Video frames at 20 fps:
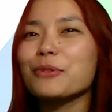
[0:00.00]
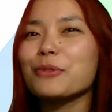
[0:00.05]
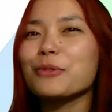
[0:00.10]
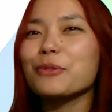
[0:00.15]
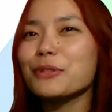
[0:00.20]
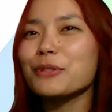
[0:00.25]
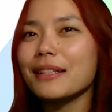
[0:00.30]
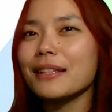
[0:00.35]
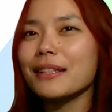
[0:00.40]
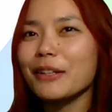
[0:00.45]

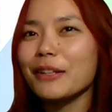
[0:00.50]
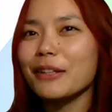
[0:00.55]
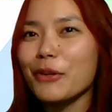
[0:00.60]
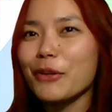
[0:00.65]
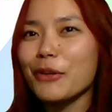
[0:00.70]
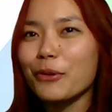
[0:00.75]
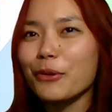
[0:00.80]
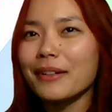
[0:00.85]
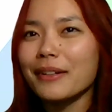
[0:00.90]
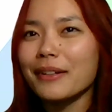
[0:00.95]
Would you say that
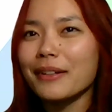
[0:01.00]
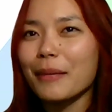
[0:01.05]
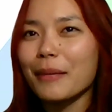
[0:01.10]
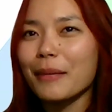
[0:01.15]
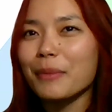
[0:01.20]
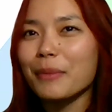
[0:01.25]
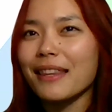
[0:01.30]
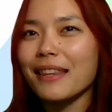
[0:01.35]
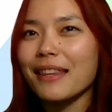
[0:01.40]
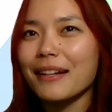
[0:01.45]
you're an
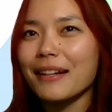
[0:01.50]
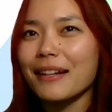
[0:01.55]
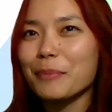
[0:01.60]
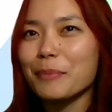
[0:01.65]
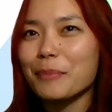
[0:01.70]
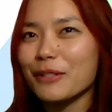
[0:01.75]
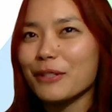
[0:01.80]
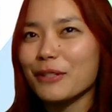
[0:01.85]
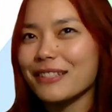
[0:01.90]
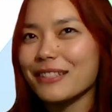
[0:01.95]
empathetic
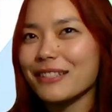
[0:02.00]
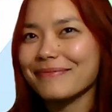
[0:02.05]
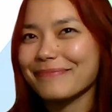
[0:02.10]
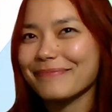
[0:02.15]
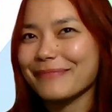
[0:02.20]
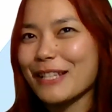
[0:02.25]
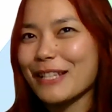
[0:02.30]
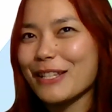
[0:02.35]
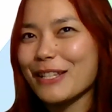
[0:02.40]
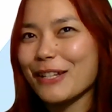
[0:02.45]
person
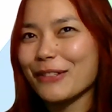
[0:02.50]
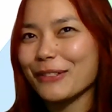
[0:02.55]
in